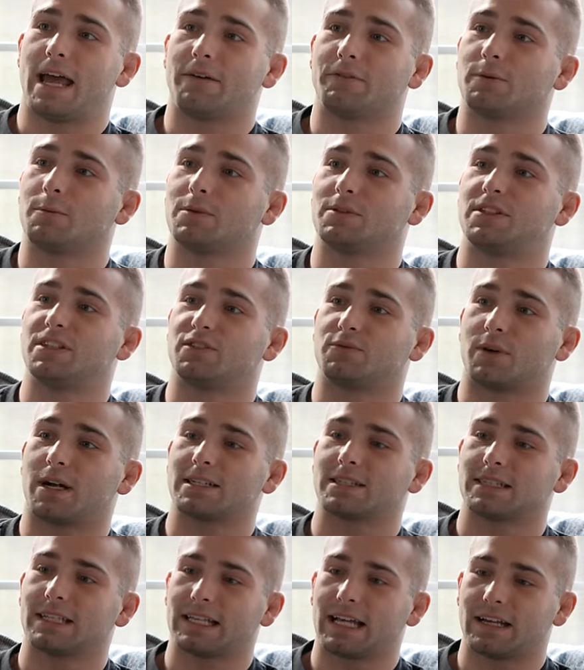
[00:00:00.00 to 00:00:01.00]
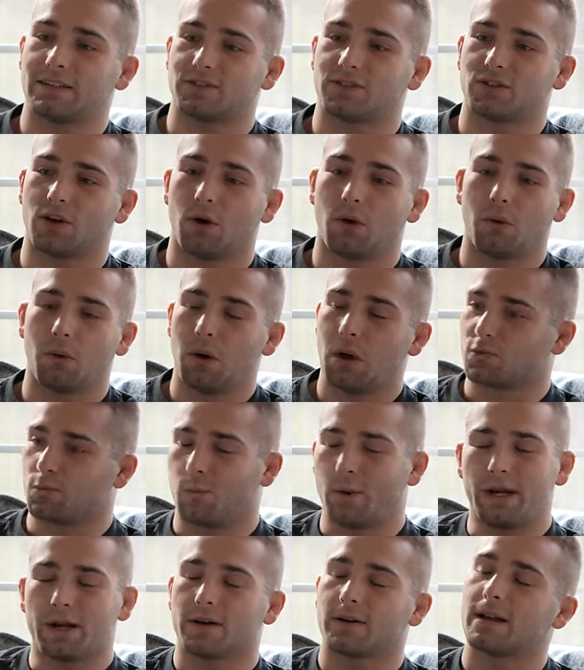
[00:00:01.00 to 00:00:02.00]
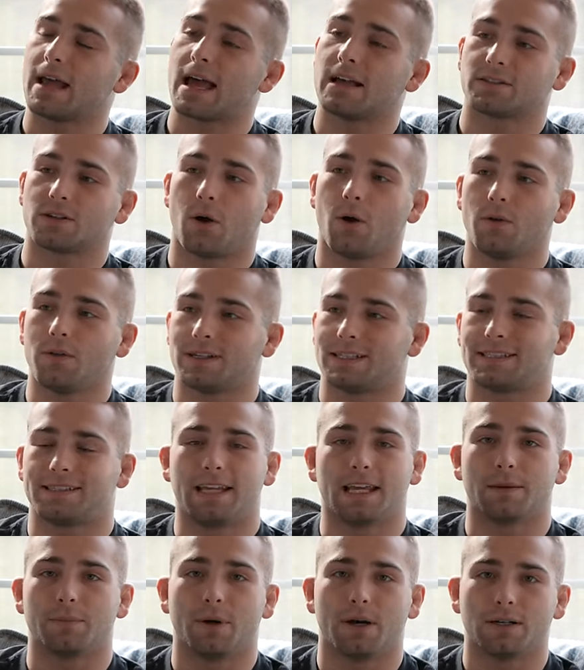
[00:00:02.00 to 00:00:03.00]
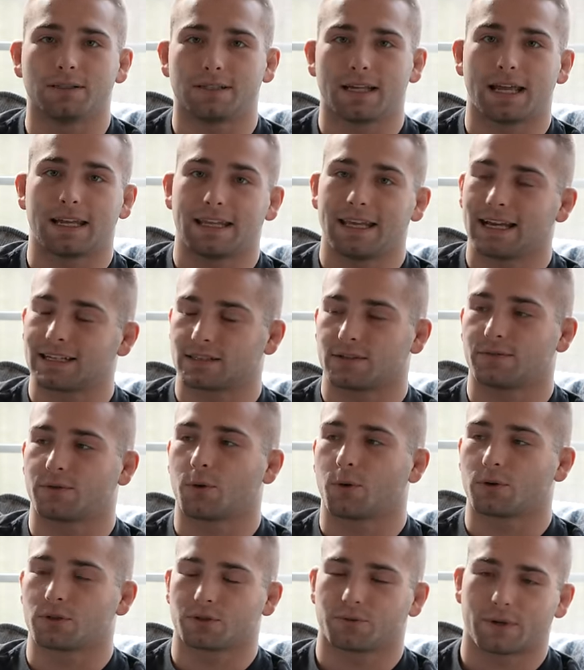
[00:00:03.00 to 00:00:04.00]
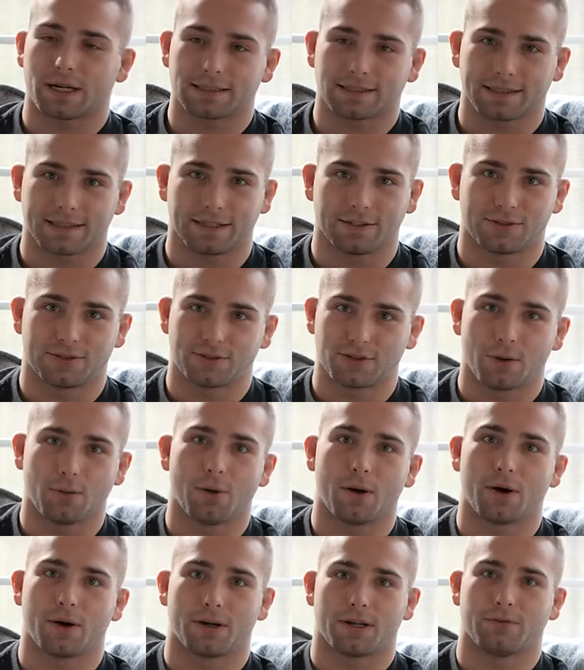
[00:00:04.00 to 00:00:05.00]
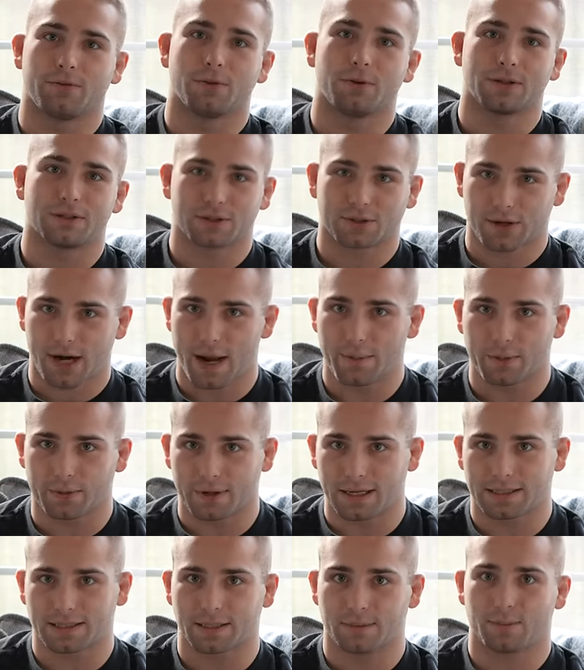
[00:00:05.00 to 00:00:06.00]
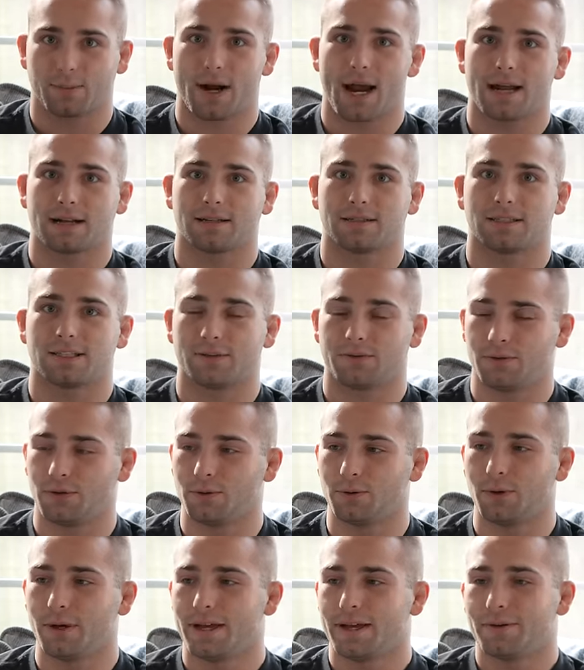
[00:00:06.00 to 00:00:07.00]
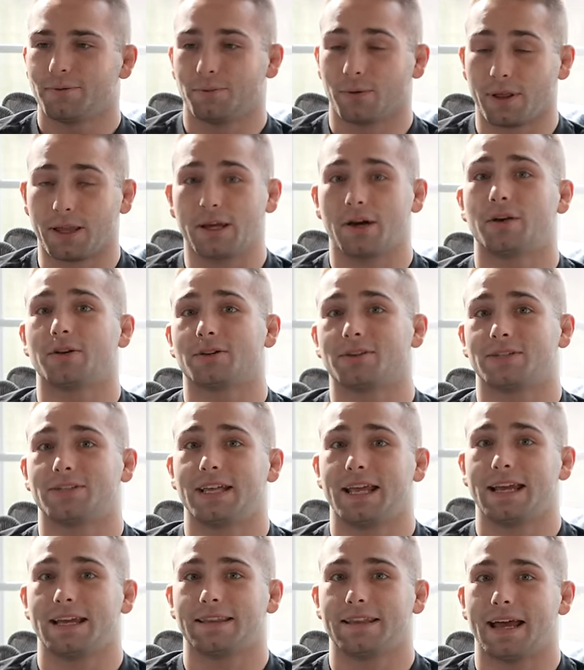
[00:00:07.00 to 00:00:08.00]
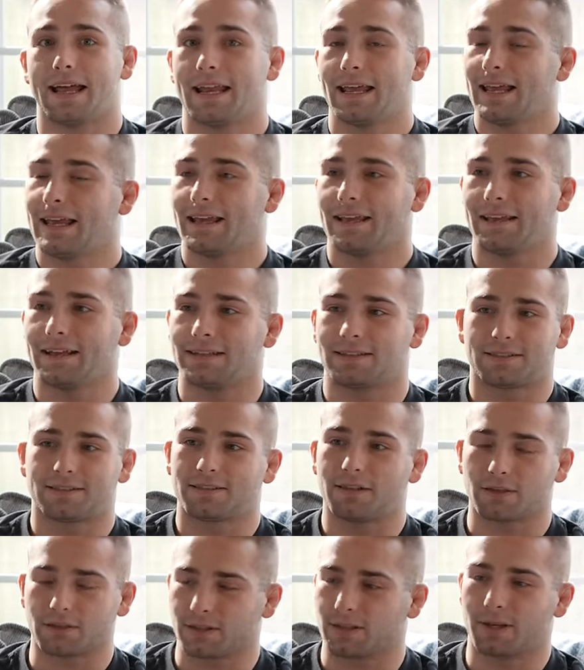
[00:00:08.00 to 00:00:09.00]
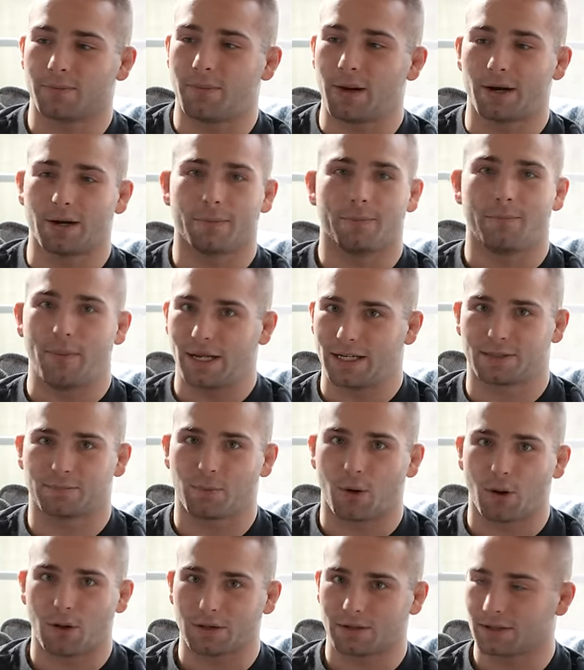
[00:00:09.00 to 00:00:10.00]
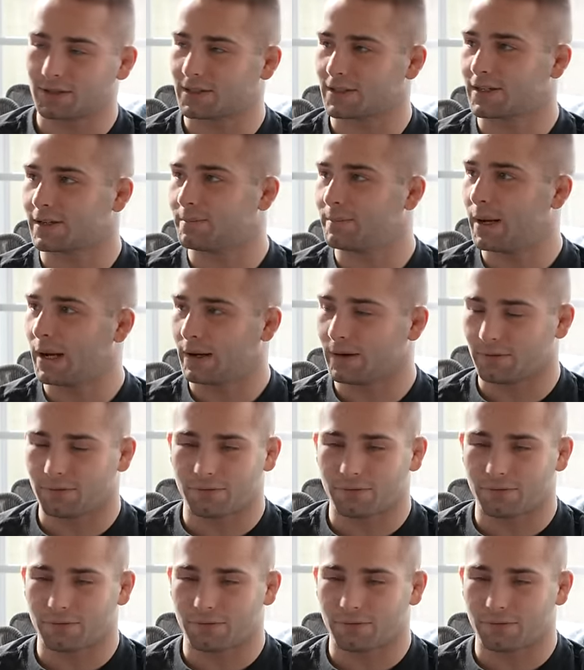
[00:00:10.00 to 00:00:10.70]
everyone sees wrestling as so just weird, has all the stigmas. And yes, of course, wrestling is so hard. If you describe a wrestling practice, if you really understand that it doesn't compare to baseball, it doesn't compare to